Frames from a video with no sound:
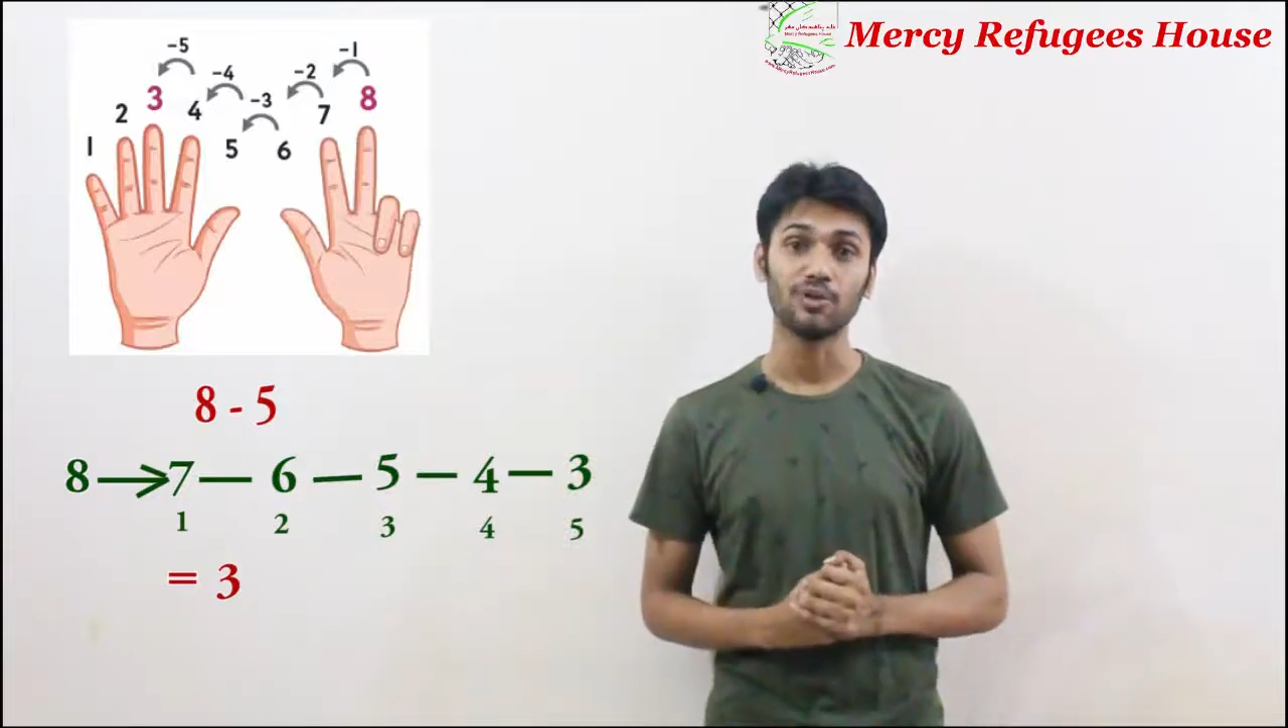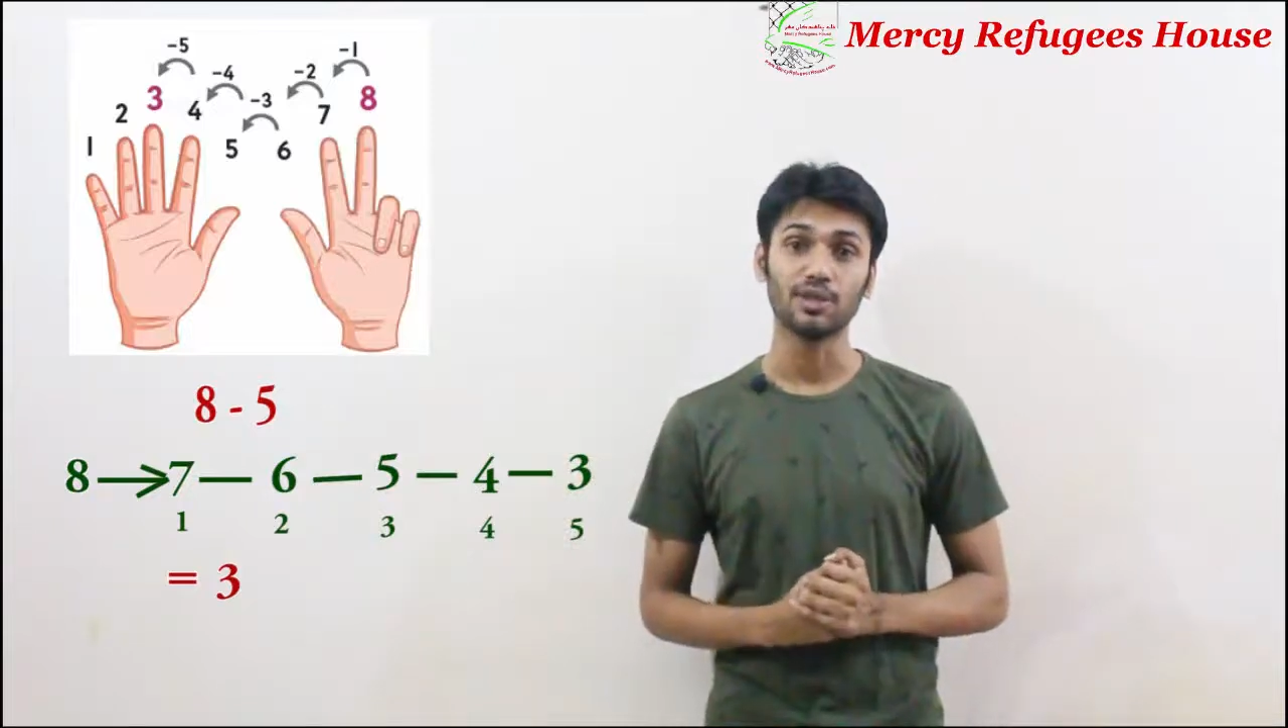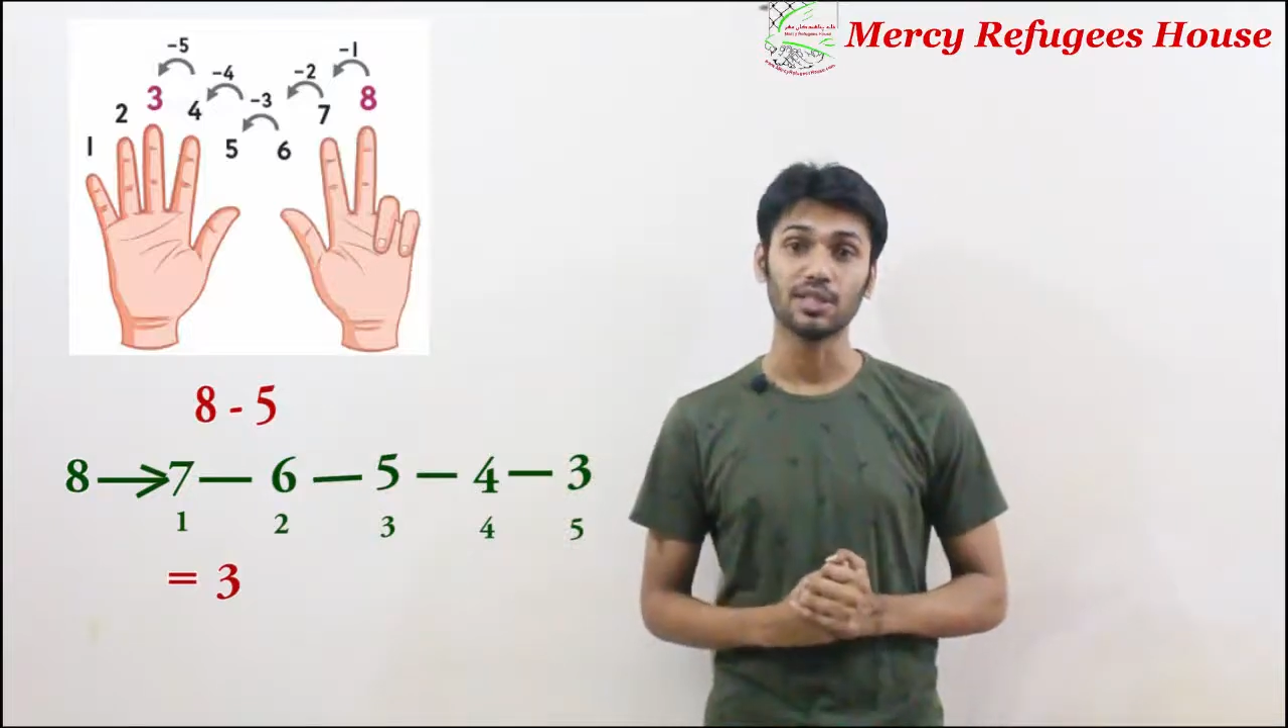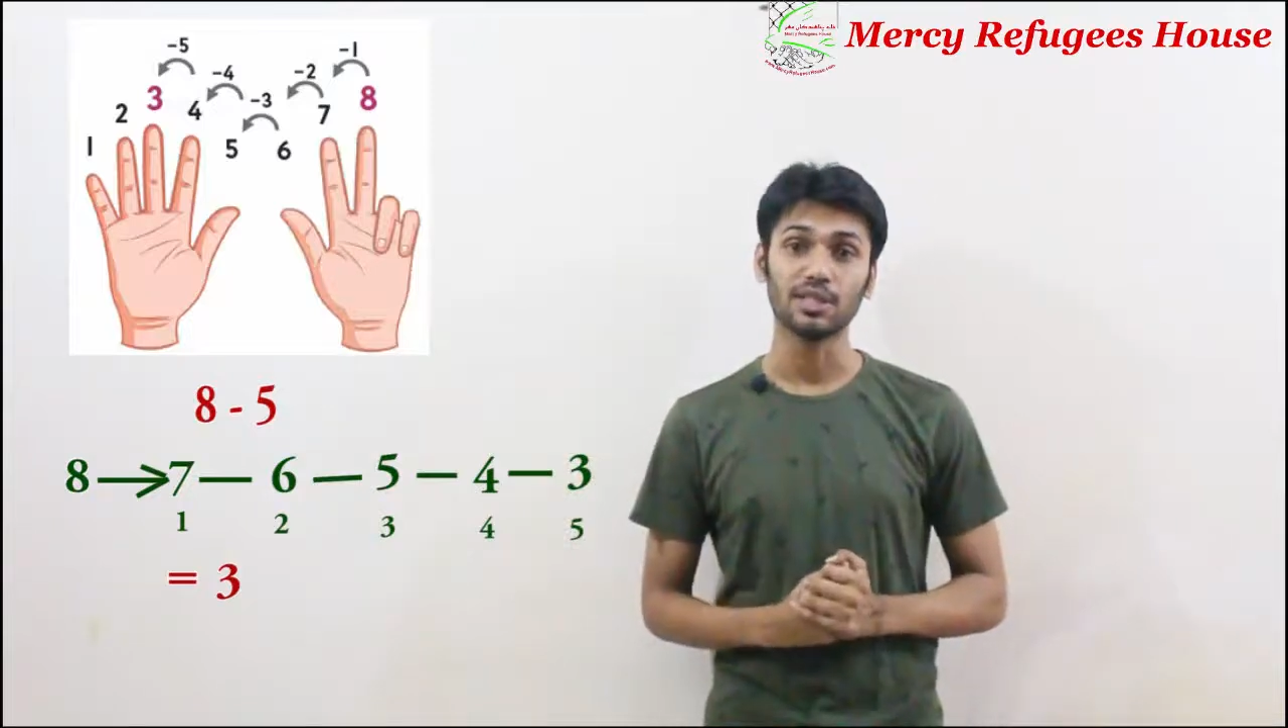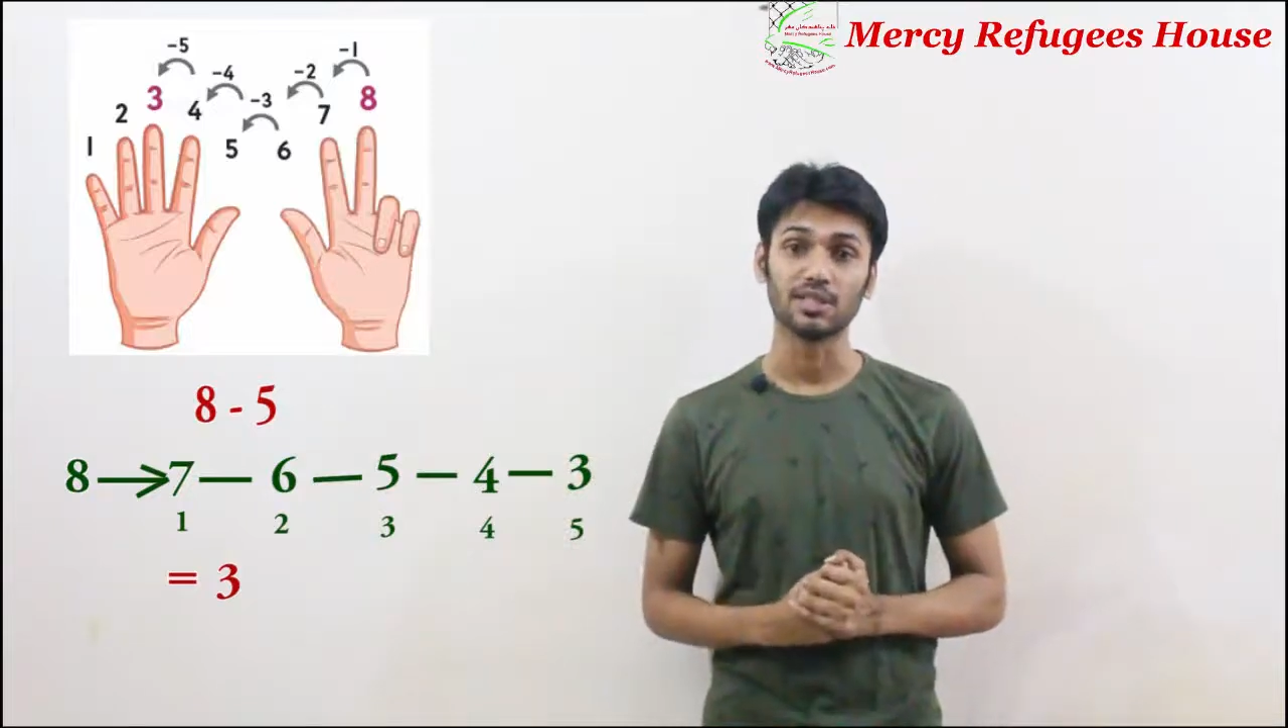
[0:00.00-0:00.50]

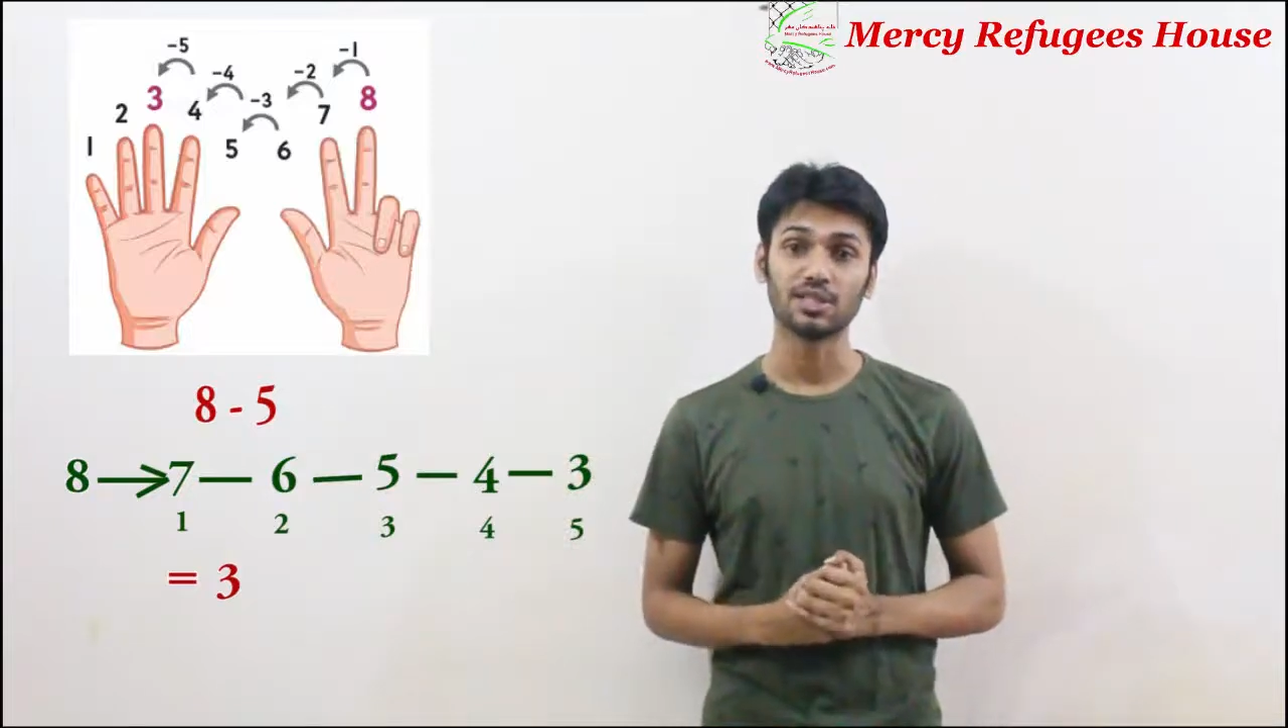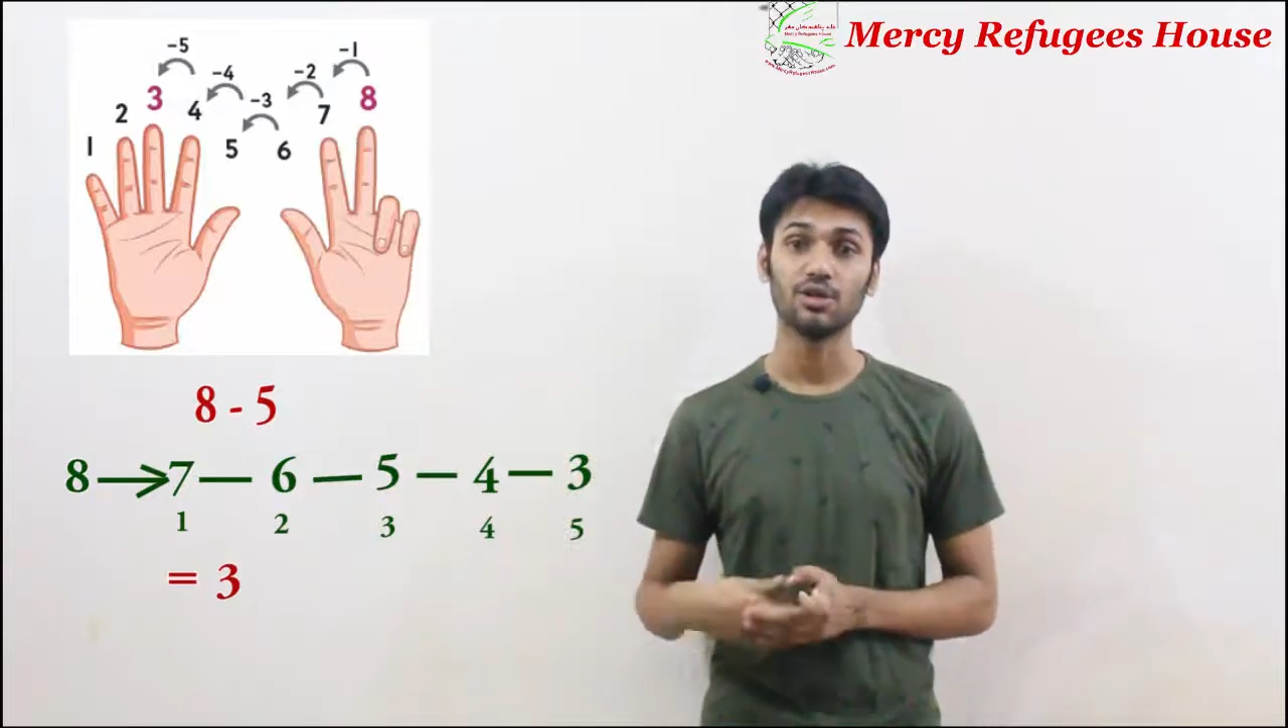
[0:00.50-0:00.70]
fingers.